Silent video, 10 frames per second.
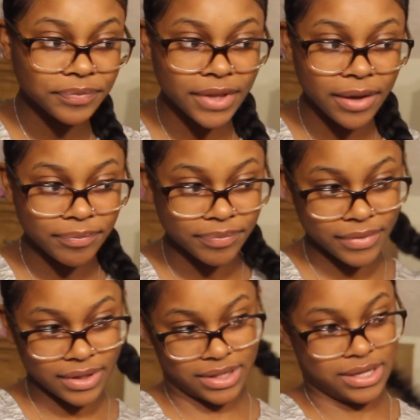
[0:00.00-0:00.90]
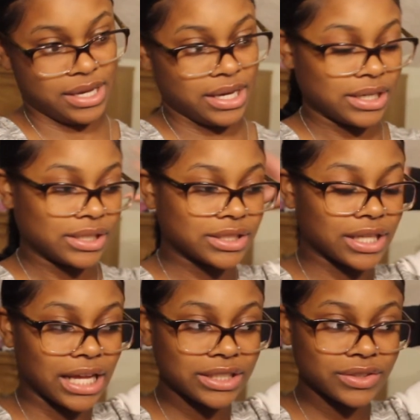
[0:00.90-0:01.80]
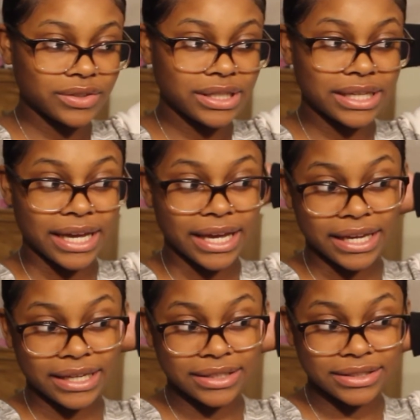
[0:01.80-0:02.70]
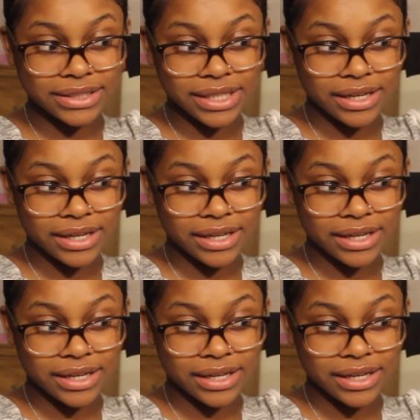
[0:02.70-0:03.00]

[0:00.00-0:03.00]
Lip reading: yep. So that's really it.